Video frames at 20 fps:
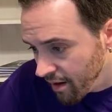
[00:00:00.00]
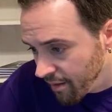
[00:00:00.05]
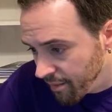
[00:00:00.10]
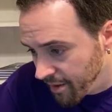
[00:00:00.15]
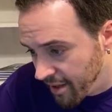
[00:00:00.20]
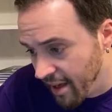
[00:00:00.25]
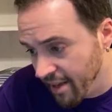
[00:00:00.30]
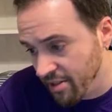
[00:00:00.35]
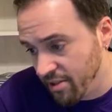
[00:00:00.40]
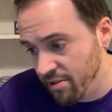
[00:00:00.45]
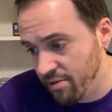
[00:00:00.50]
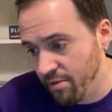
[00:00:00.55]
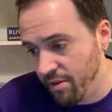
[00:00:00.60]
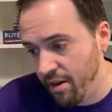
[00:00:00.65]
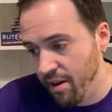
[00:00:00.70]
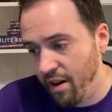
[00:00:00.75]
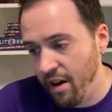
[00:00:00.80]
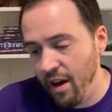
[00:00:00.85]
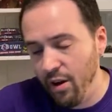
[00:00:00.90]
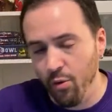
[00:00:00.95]
Yes,
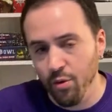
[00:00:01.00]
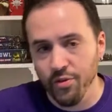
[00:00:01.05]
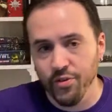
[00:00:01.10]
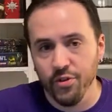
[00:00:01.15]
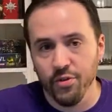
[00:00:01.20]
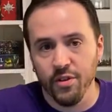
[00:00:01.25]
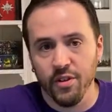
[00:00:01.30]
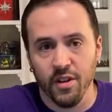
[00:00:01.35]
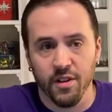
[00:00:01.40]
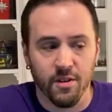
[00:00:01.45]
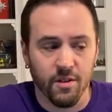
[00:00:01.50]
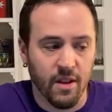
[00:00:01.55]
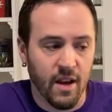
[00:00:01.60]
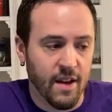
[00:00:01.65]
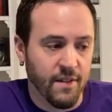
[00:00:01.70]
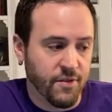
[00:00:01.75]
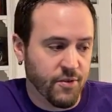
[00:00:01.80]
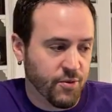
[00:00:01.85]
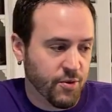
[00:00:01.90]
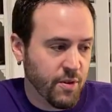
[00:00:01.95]
I will do another
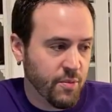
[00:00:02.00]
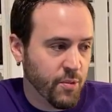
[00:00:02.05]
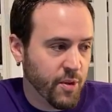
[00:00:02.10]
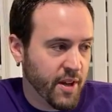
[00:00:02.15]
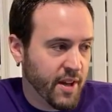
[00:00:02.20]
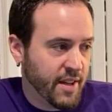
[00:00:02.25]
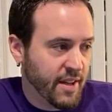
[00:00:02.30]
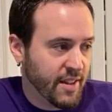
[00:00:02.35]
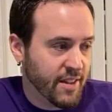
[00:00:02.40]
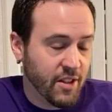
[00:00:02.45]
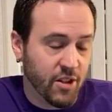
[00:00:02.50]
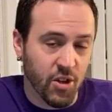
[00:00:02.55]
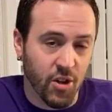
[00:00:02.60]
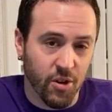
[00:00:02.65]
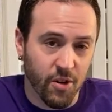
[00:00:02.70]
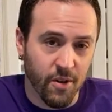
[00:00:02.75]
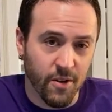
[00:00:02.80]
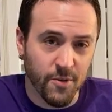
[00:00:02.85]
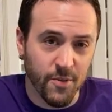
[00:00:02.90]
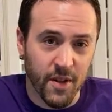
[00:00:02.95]
live stream when I get the
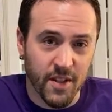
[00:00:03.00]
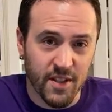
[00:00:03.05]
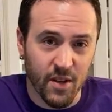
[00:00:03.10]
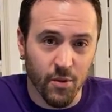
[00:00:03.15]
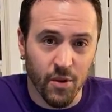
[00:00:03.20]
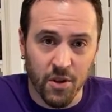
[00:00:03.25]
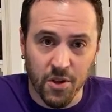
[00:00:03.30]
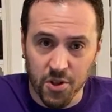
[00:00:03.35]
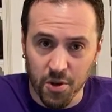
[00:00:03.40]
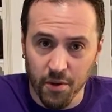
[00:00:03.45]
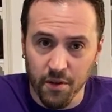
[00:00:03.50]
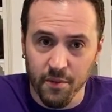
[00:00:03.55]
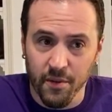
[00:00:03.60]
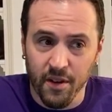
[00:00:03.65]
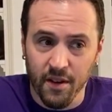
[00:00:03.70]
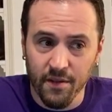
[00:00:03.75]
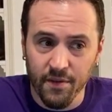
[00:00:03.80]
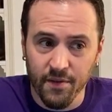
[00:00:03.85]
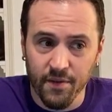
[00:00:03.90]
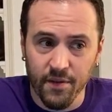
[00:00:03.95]
cards, because I want to show them
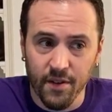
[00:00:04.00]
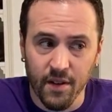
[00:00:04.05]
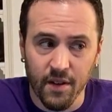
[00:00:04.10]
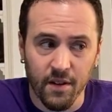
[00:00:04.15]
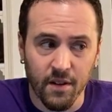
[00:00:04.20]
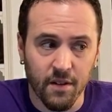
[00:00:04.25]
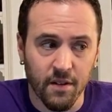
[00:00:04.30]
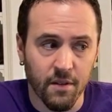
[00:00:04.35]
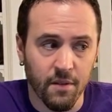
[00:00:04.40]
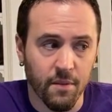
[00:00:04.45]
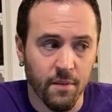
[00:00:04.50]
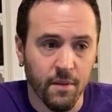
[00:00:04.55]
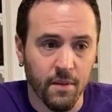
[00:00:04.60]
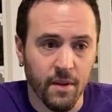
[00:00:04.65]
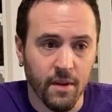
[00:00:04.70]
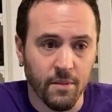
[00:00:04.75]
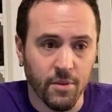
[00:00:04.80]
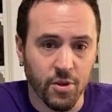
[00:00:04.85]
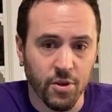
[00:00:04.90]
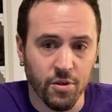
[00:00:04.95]
off.
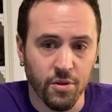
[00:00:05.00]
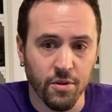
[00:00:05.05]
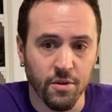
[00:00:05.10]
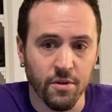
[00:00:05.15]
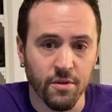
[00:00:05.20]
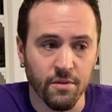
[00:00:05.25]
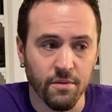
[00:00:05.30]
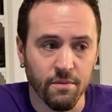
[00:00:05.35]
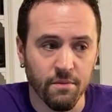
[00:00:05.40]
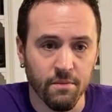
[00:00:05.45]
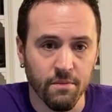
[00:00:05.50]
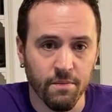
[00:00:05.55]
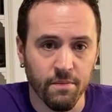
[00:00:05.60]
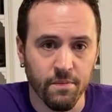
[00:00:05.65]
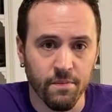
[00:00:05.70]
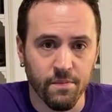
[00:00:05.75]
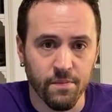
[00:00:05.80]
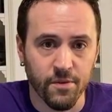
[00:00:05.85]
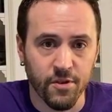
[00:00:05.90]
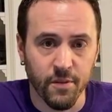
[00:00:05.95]
I'm sure
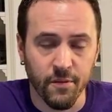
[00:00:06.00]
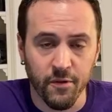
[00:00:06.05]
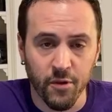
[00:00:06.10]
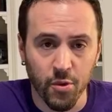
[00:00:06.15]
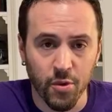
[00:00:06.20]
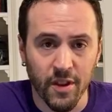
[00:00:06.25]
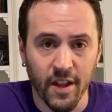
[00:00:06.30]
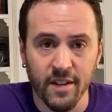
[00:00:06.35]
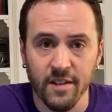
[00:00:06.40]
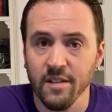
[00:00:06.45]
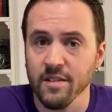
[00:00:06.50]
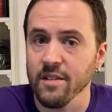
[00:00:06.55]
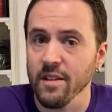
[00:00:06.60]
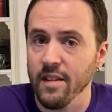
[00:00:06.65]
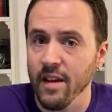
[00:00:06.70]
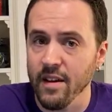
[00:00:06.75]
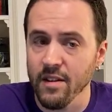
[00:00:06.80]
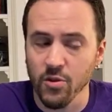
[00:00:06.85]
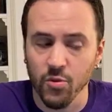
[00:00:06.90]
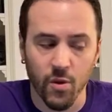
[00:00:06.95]
some of you would like to see
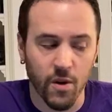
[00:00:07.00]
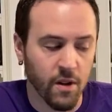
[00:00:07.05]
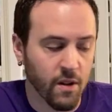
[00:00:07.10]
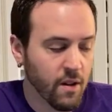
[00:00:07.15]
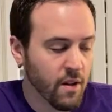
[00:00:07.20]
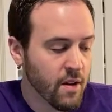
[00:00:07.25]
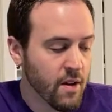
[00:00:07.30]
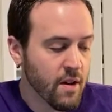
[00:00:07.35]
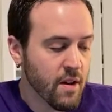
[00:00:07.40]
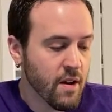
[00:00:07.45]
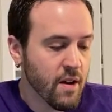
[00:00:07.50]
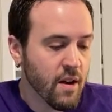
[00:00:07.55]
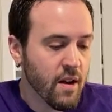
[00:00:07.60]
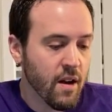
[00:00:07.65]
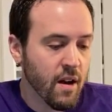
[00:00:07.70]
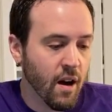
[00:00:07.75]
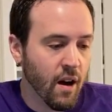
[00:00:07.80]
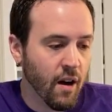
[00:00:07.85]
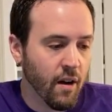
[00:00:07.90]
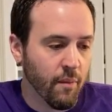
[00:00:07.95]
that as well.
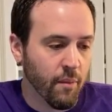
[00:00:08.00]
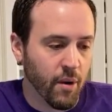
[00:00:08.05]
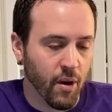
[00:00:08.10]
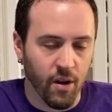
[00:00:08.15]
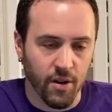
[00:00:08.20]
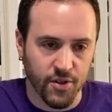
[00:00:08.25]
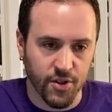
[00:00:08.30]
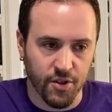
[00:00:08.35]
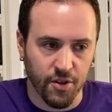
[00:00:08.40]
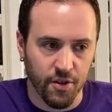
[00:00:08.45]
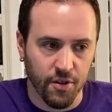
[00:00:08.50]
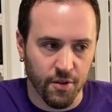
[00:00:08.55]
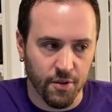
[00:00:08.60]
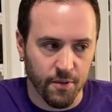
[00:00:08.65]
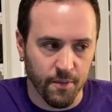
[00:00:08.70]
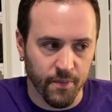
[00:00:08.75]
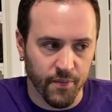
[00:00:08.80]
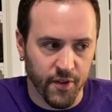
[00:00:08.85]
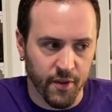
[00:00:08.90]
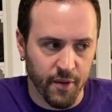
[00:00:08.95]
But
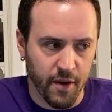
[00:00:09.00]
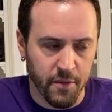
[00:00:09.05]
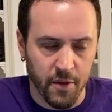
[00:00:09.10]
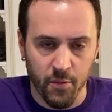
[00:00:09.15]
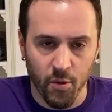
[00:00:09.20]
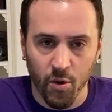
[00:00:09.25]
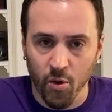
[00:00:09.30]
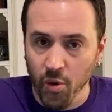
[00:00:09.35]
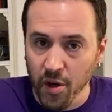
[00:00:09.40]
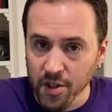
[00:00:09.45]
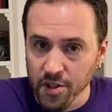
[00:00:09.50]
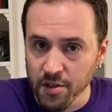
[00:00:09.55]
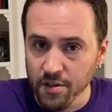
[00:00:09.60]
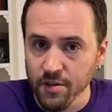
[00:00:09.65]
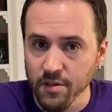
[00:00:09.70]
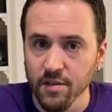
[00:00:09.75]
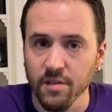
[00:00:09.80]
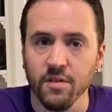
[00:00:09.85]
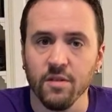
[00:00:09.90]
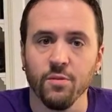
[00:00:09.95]
also, there might be more
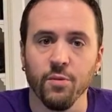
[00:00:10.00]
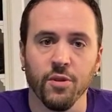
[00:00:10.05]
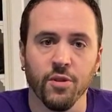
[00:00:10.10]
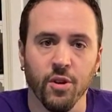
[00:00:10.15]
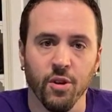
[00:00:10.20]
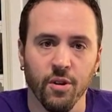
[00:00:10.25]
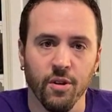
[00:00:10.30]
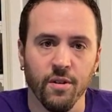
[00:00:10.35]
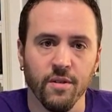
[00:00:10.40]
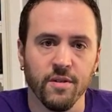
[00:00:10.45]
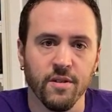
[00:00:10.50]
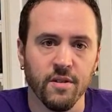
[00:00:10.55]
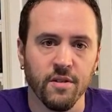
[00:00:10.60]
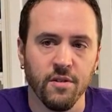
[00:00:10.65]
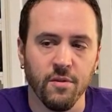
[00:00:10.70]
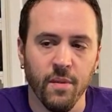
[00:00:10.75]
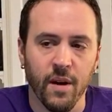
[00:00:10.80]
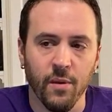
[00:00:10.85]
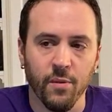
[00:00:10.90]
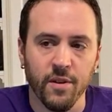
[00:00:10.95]
questions with cards, and you
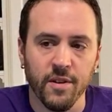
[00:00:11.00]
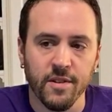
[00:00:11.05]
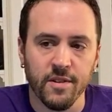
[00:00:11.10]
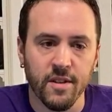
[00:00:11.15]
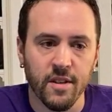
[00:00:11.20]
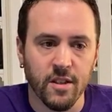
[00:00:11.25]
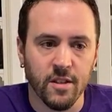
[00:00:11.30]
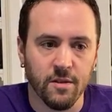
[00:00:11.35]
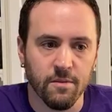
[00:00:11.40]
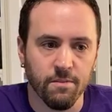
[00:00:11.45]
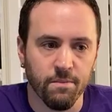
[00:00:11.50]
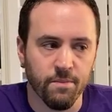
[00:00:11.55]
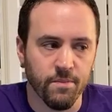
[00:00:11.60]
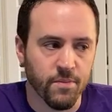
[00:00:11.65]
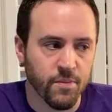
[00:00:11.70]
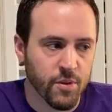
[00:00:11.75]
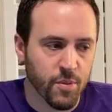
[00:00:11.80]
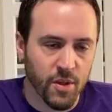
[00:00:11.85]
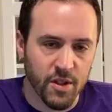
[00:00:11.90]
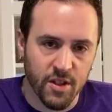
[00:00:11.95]
might want to see
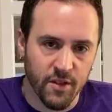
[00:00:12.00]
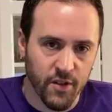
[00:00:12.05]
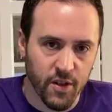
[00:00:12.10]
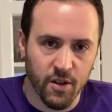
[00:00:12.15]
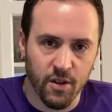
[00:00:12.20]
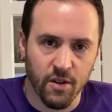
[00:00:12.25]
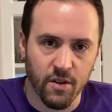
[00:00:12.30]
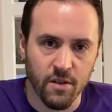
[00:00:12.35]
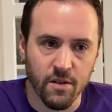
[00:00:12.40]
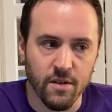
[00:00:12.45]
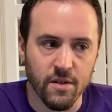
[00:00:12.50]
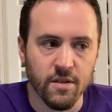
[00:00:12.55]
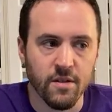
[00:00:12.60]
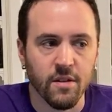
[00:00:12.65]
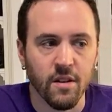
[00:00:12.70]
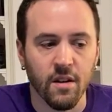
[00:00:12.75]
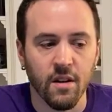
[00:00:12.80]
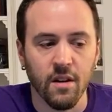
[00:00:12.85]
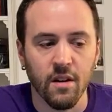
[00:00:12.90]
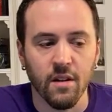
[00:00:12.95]
specific cards.
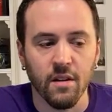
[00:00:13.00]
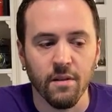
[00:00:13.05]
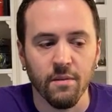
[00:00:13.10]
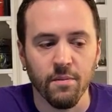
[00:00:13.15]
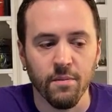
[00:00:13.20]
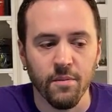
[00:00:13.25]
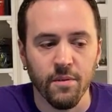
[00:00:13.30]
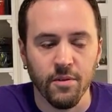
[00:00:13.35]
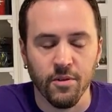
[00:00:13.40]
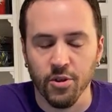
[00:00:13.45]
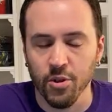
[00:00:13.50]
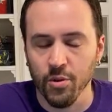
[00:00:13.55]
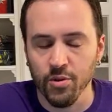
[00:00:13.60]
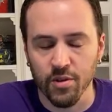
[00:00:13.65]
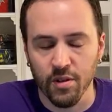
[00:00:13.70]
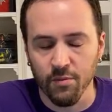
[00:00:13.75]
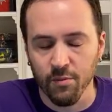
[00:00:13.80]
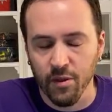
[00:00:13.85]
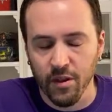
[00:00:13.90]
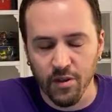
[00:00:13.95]
It shows
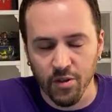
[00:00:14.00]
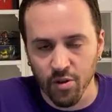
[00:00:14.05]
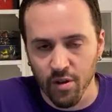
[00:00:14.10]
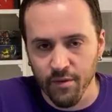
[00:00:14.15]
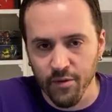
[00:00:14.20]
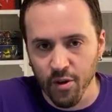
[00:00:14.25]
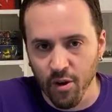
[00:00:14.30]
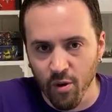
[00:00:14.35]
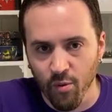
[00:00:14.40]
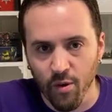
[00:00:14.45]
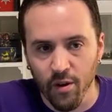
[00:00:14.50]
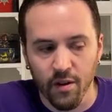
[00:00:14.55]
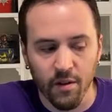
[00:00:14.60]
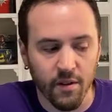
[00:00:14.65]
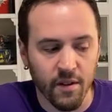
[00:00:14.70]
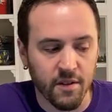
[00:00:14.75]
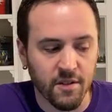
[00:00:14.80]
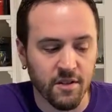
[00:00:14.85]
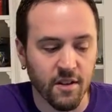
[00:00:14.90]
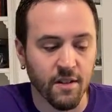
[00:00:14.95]
up, we can show off the artwork and all
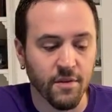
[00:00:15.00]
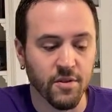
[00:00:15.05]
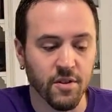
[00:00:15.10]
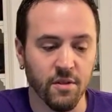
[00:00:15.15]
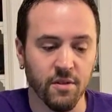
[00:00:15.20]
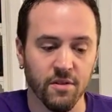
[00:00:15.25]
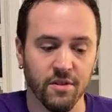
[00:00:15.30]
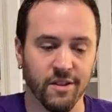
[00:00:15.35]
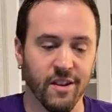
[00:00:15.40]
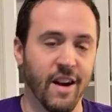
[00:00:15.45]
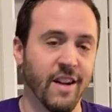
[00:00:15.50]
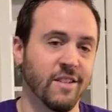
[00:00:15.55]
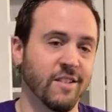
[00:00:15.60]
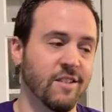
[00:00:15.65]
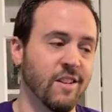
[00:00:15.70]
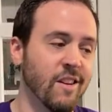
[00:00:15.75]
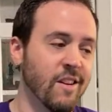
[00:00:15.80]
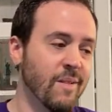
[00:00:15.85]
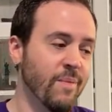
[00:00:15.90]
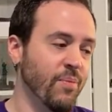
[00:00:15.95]
that stuff. So there's lots.
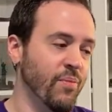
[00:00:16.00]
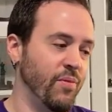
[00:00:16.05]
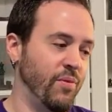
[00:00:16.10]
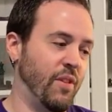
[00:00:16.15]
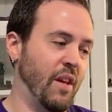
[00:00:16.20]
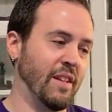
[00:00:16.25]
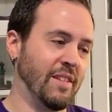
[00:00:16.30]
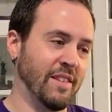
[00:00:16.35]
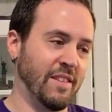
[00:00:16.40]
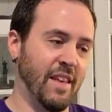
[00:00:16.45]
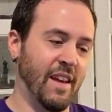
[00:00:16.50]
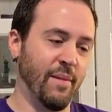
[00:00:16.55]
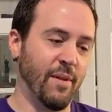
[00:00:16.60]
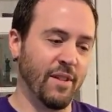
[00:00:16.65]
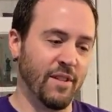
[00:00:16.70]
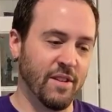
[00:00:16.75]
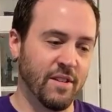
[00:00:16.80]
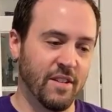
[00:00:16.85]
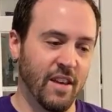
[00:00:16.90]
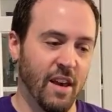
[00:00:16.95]
That's the thing about
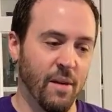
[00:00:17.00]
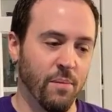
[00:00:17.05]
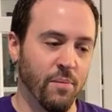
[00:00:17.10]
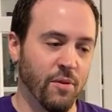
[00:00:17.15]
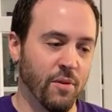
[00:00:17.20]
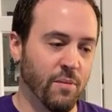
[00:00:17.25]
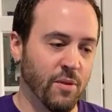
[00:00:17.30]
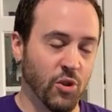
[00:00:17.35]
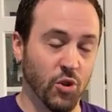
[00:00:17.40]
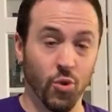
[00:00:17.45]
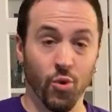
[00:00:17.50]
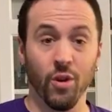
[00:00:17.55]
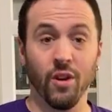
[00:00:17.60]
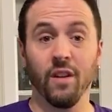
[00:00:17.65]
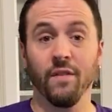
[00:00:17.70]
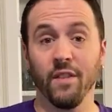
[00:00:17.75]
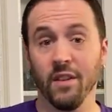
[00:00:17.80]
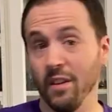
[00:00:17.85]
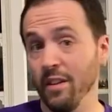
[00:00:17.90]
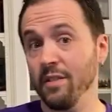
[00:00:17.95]
this game. The majority
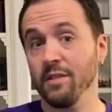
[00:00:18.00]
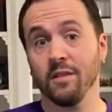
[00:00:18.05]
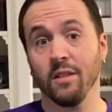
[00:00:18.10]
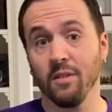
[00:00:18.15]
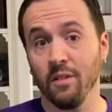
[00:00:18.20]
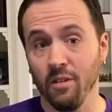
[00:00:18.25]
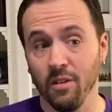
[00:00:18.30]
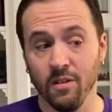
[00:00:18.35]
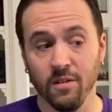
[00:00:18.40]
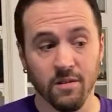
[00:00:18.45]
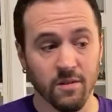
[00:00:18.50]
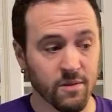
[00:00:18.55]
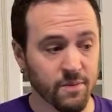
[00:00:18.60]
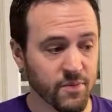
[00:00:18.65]
of it is the cards.